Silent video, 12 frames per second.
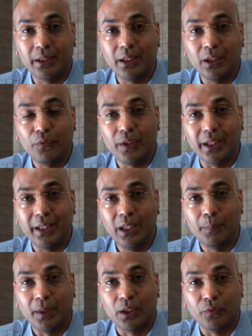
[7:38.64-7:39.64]
it can affect
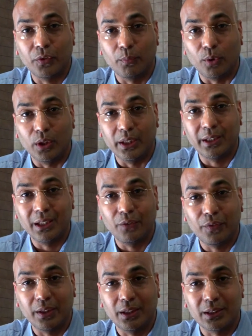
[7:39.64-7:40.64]
any part of your body it can
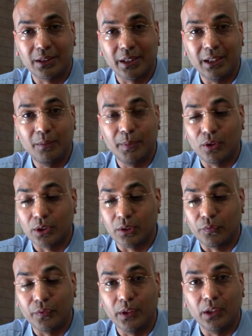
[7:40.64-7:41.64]
affect the skin because
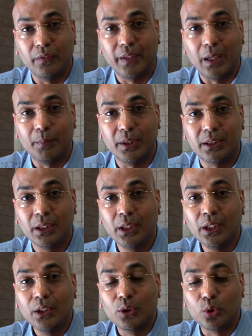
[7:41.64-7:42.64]
of nerve damage
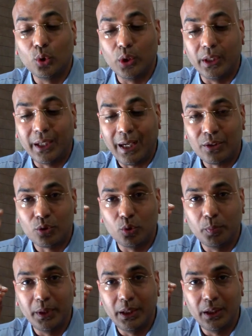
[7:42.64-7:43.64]
so it has
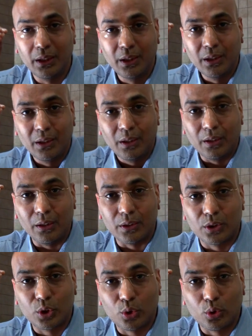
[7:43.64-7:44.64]
to be
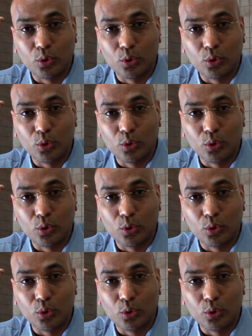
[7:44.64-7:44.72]
uh,